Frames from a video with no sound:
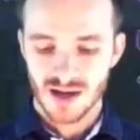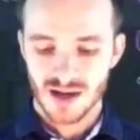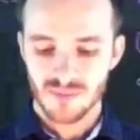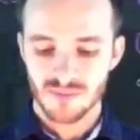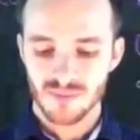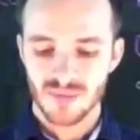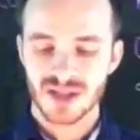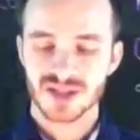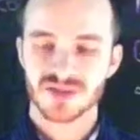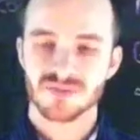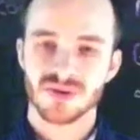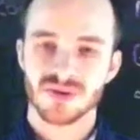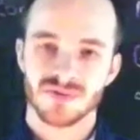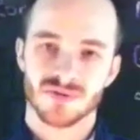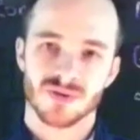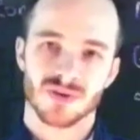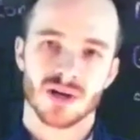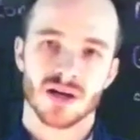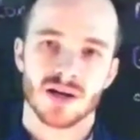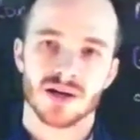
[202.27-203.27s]
must be
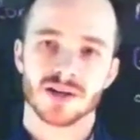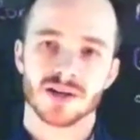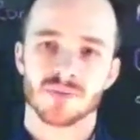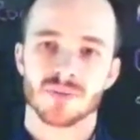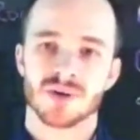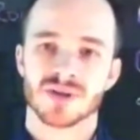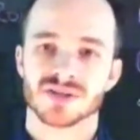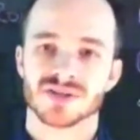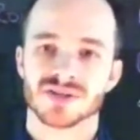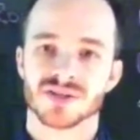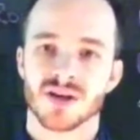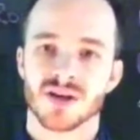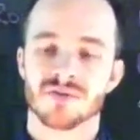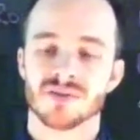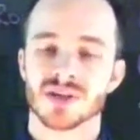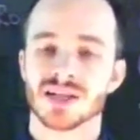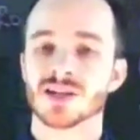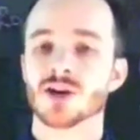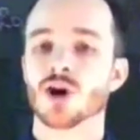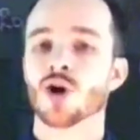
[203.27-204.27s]
filled out in the presence of
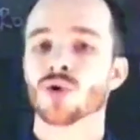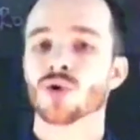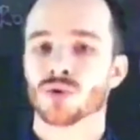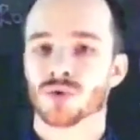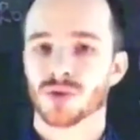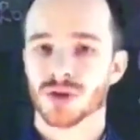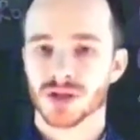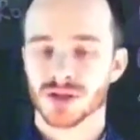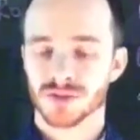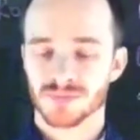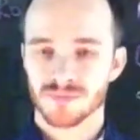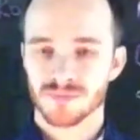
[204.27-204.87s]
a notary,